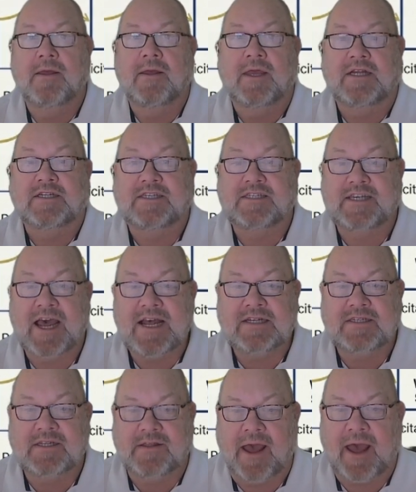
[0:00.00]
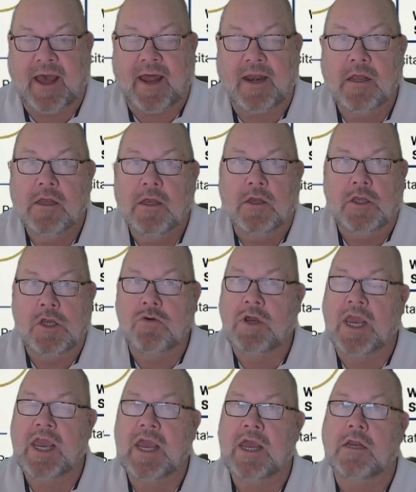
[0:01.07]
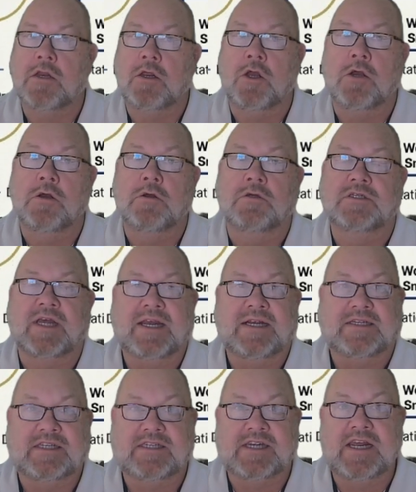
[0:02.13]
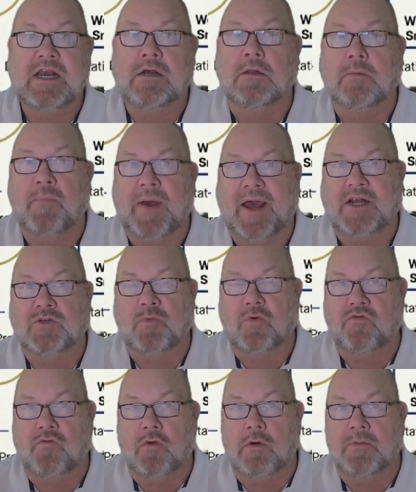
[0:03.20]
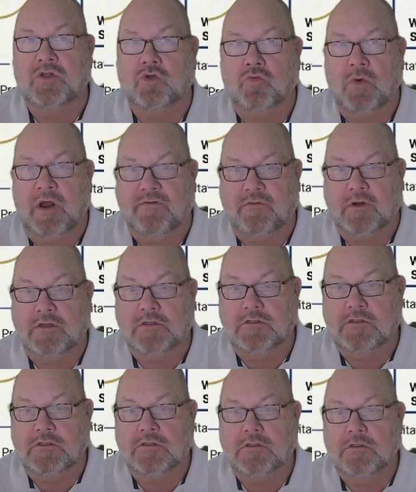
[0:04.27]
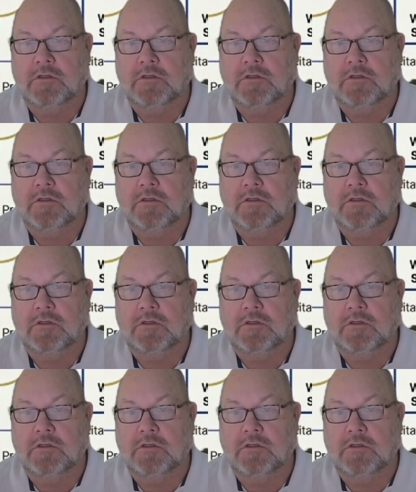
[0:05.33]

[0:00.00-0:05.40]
It says that you can't use a single past performance reference